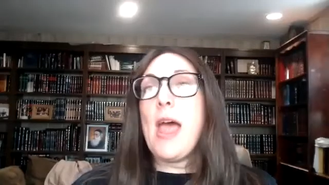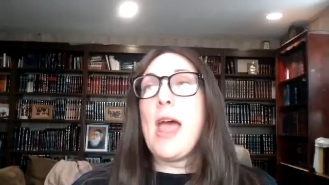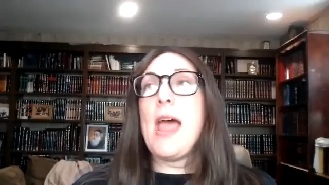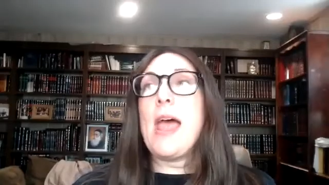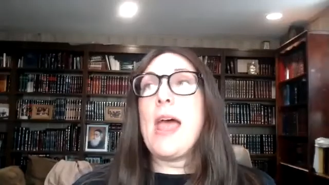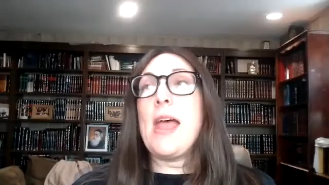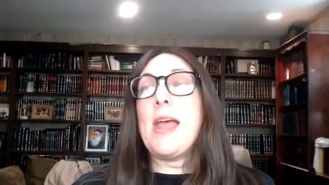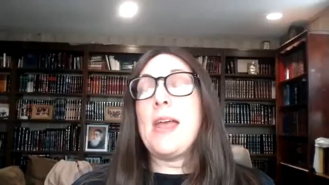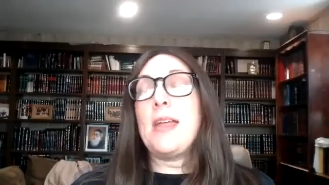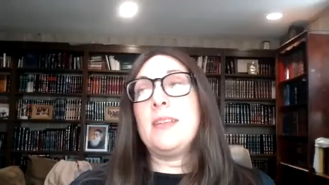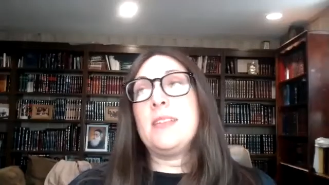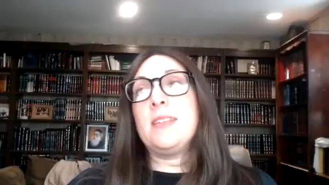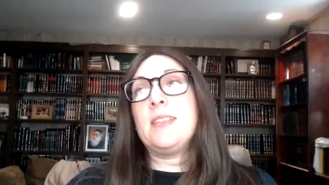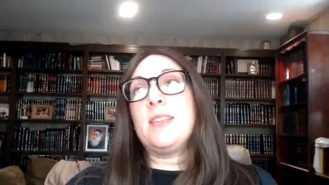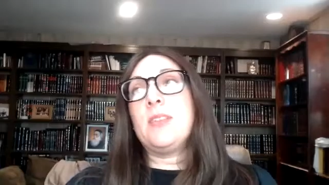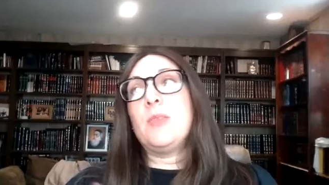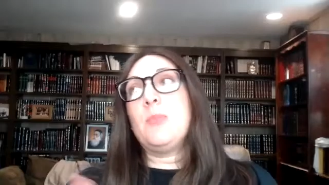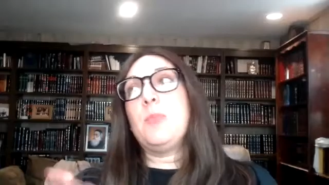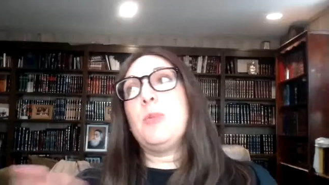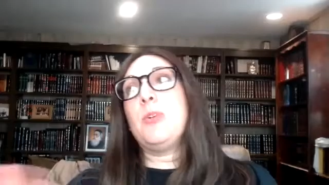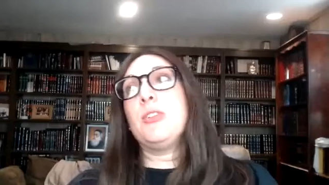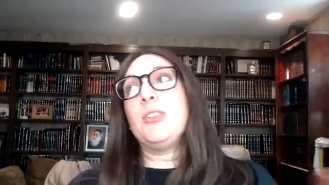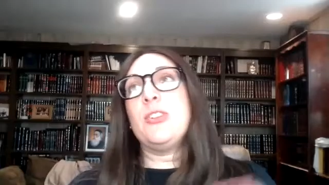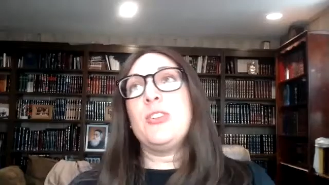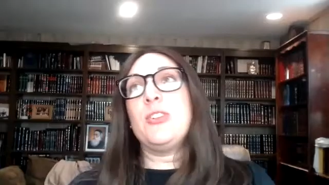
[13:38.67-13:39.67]
And the
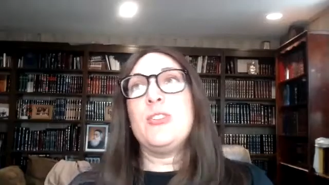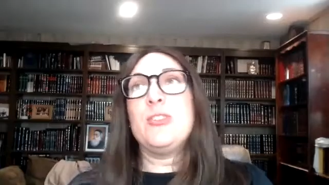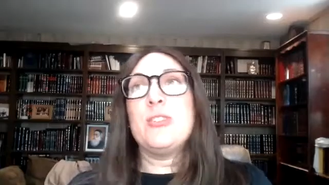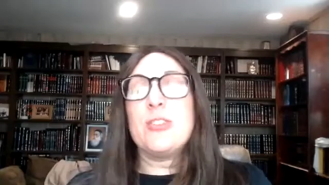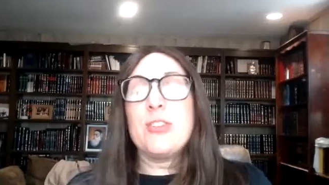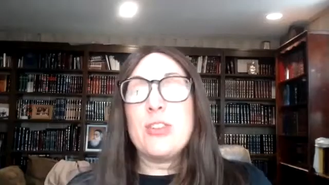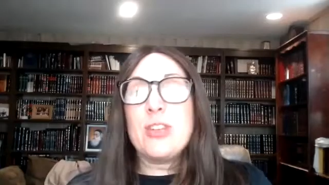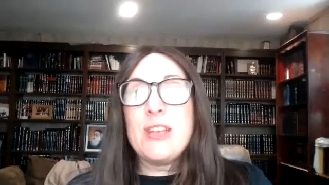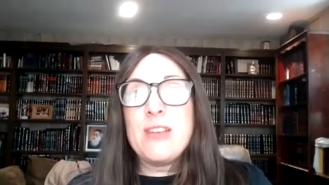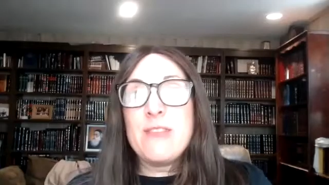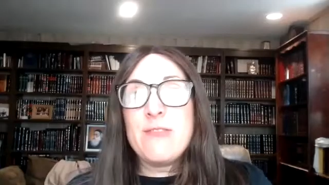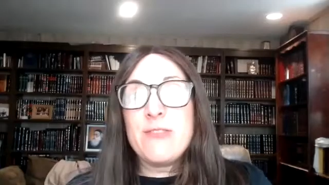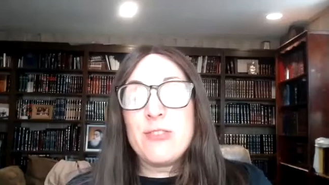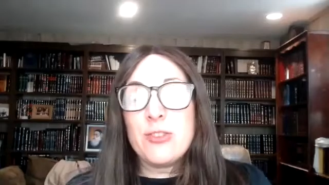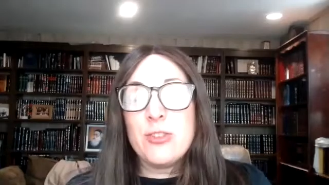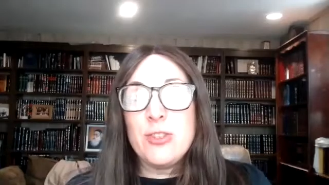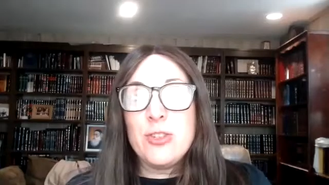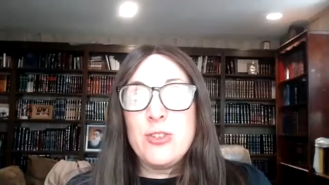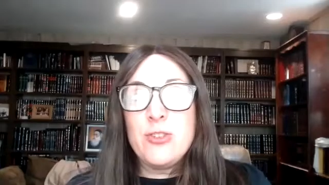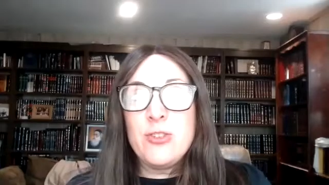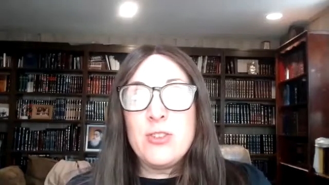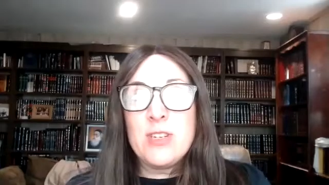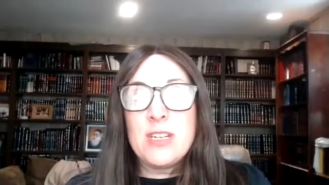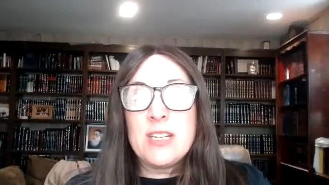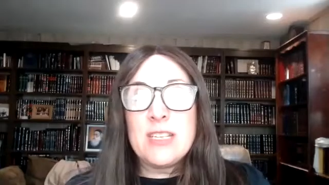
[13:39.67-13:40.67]
person who's looking for
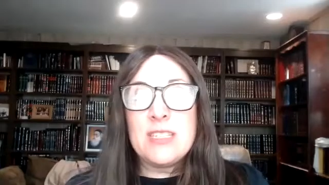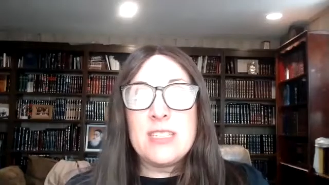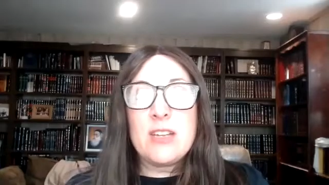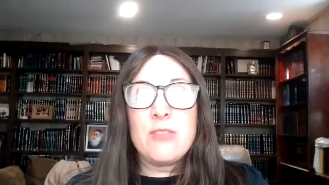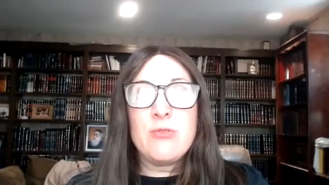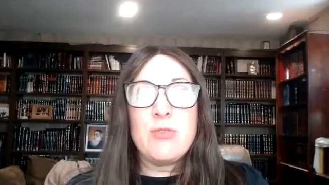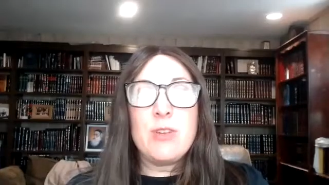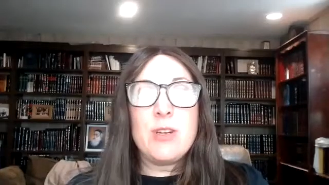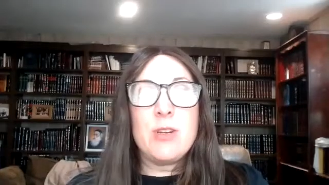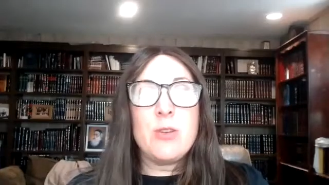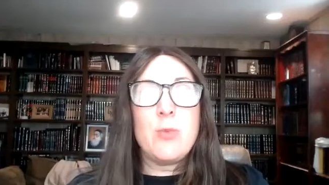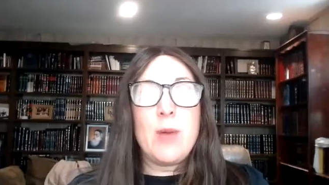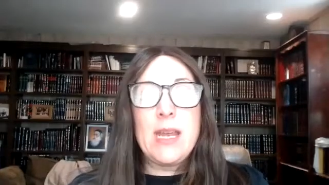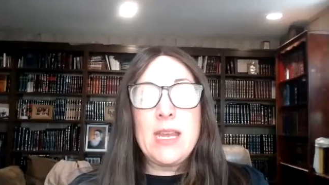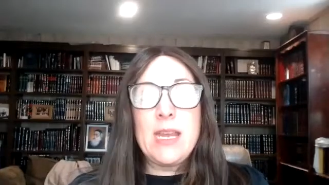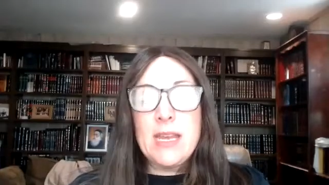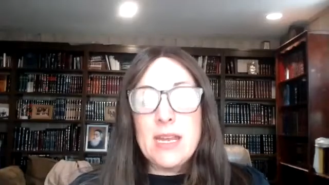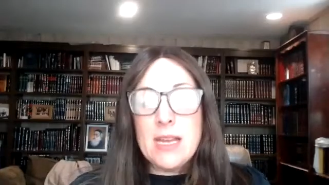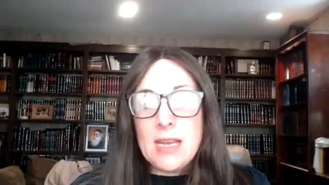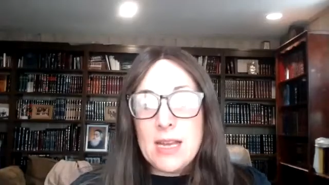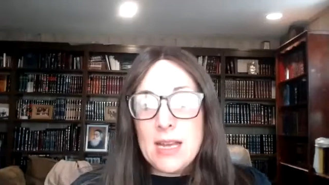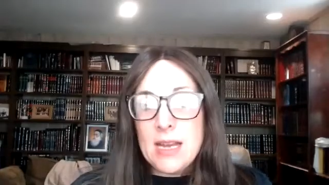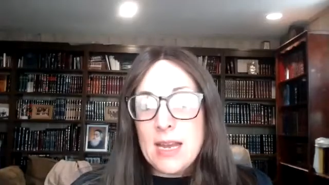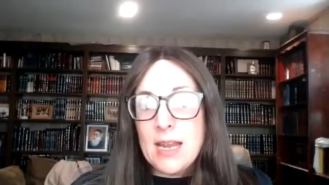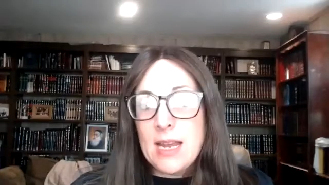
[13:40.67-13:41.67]
newness and
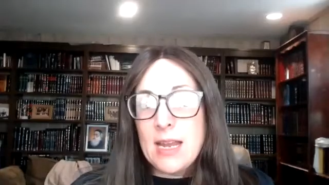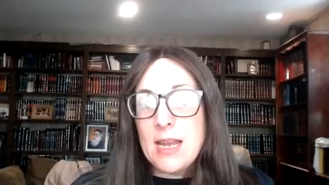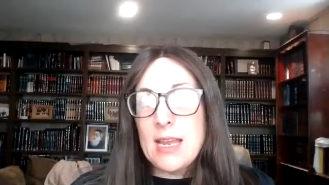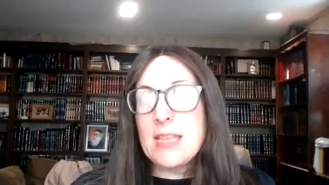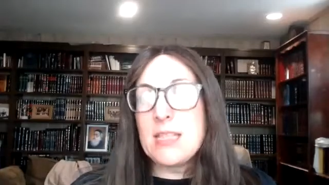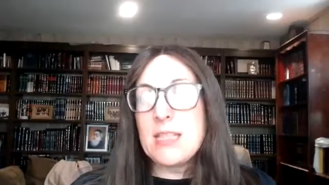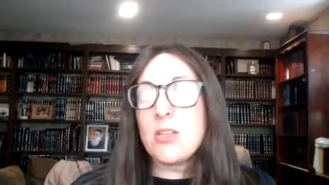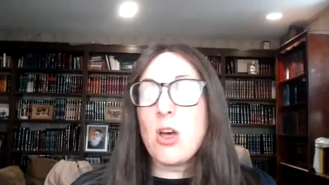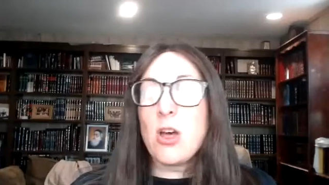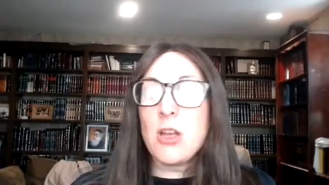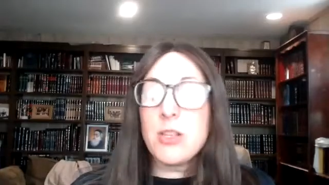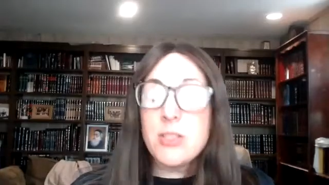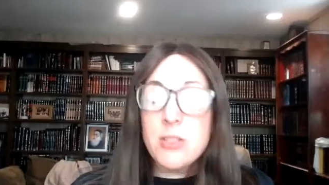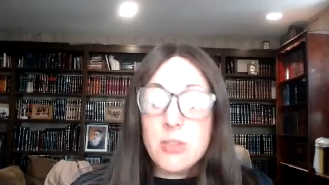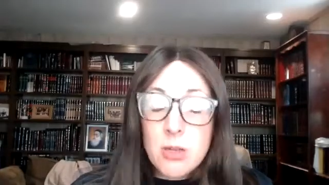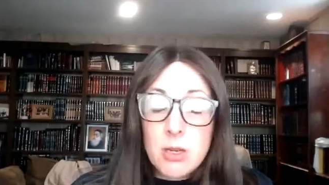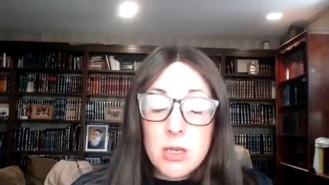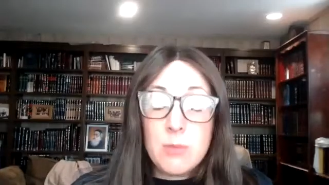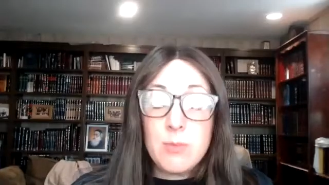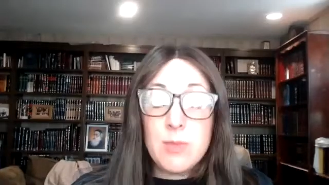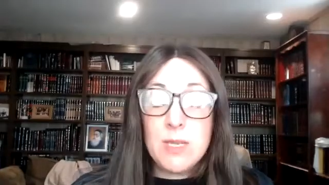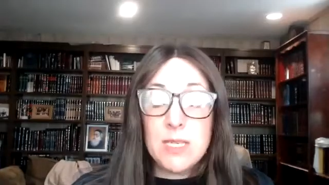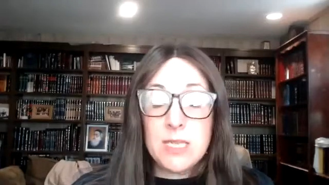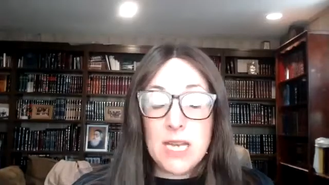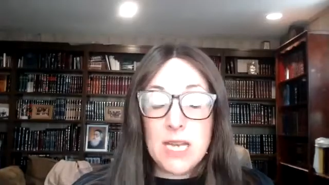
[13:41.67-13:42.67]
reawakening is also going
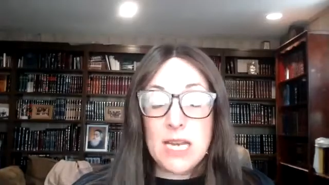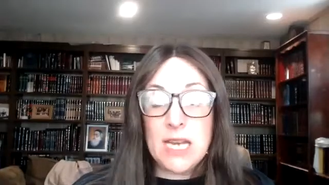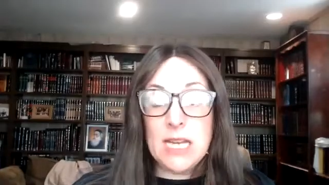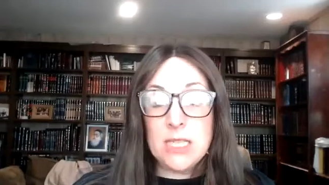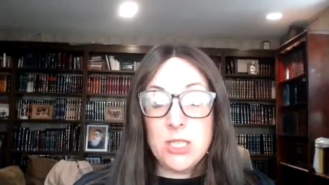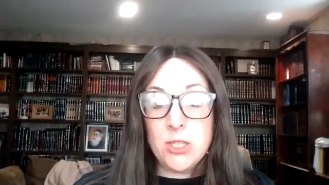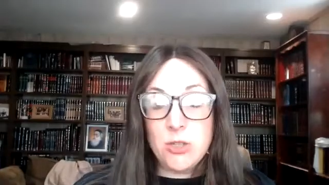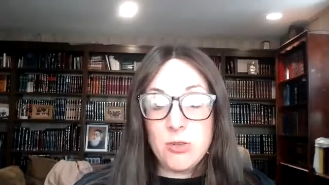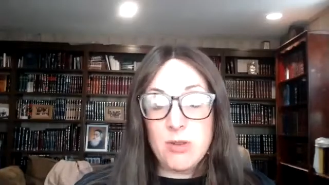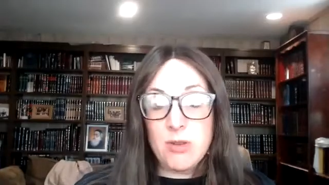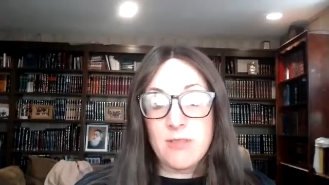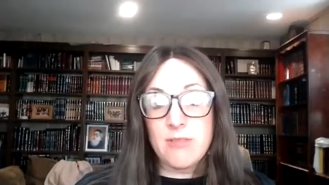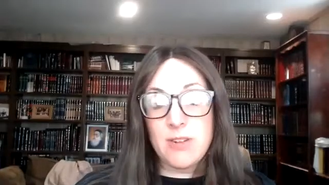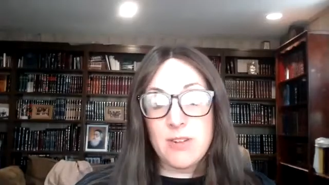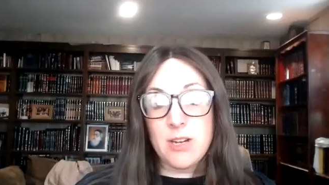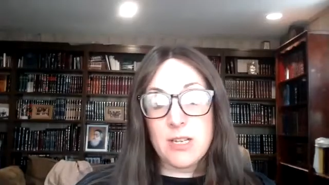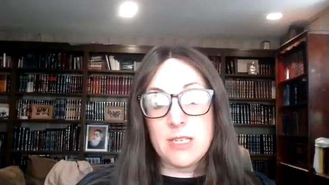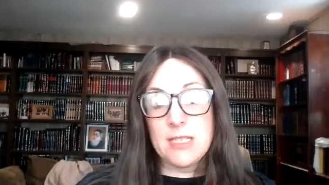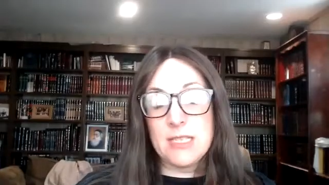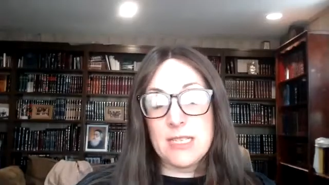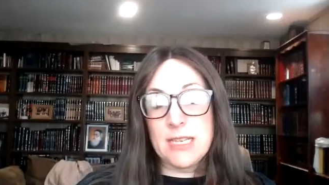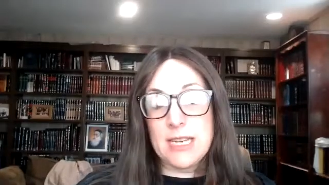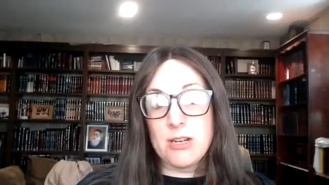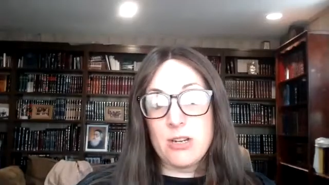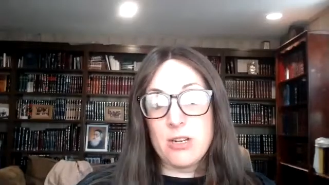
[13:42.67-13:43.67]
to be taken to a very
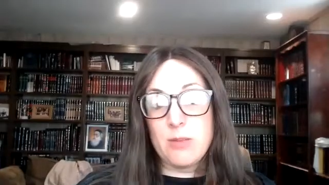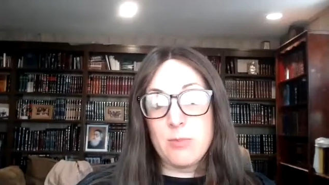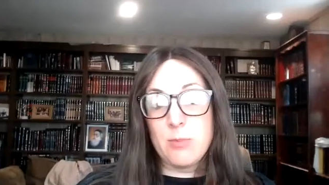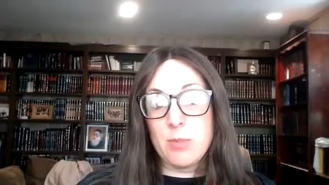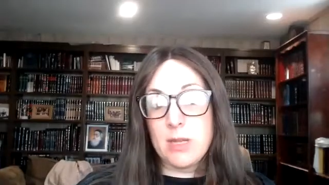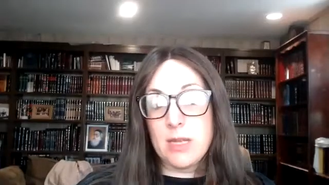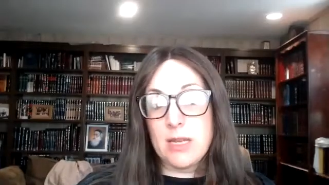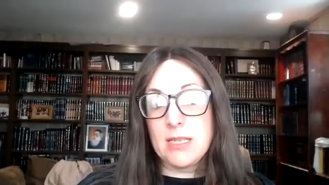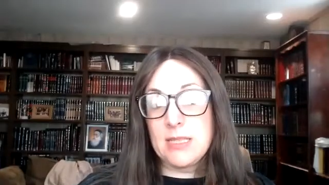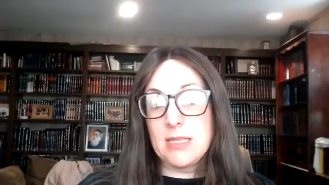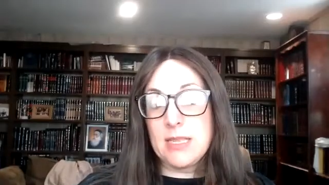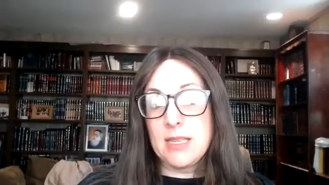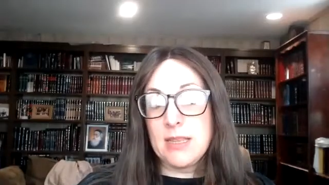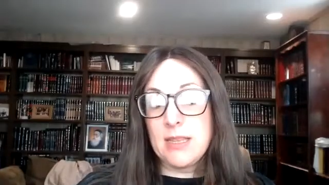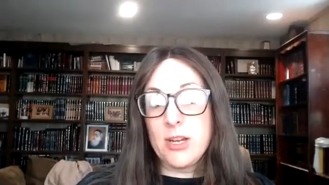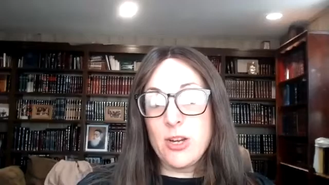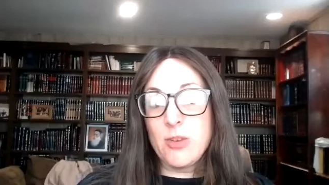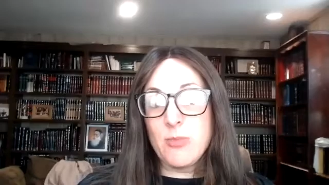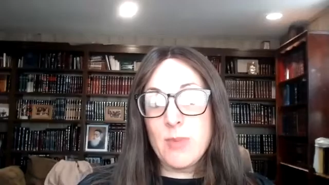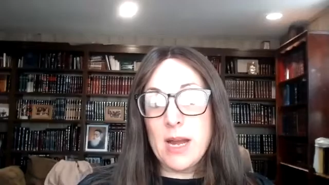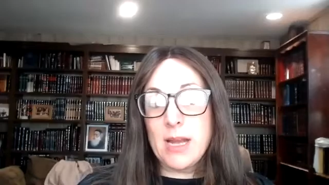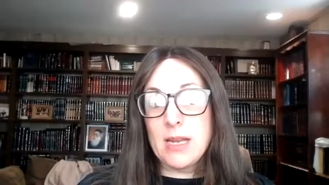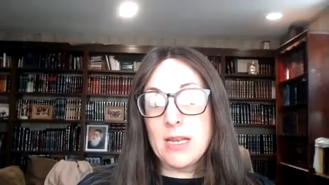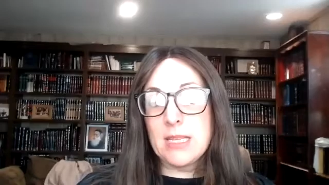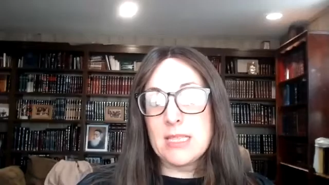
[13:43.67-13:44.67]
scary place in their
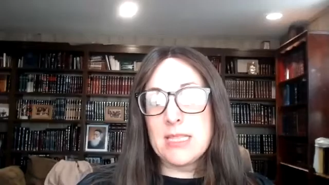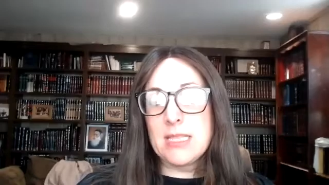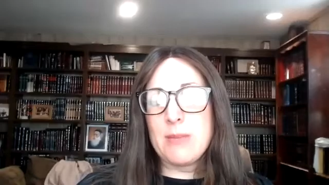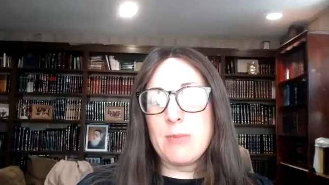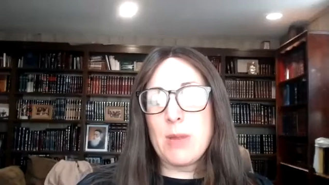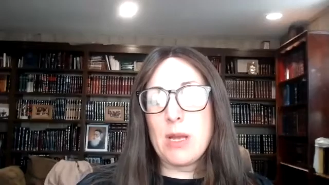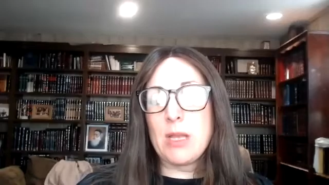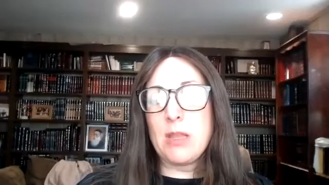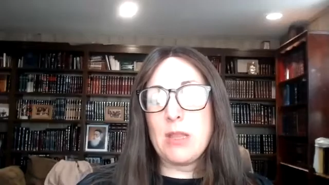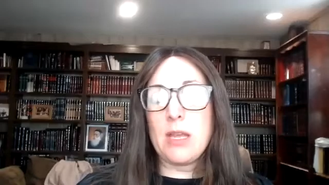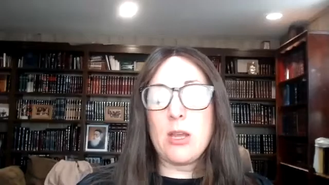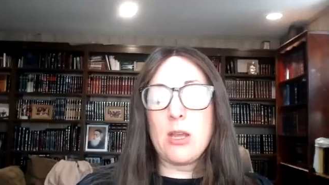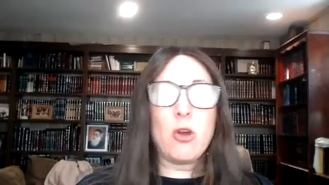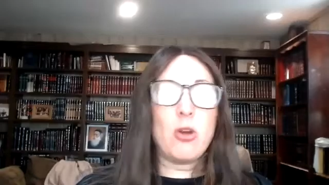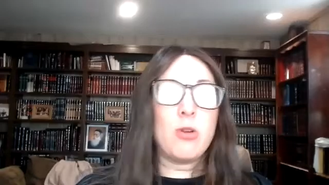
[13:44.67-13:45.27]
mind because they might think,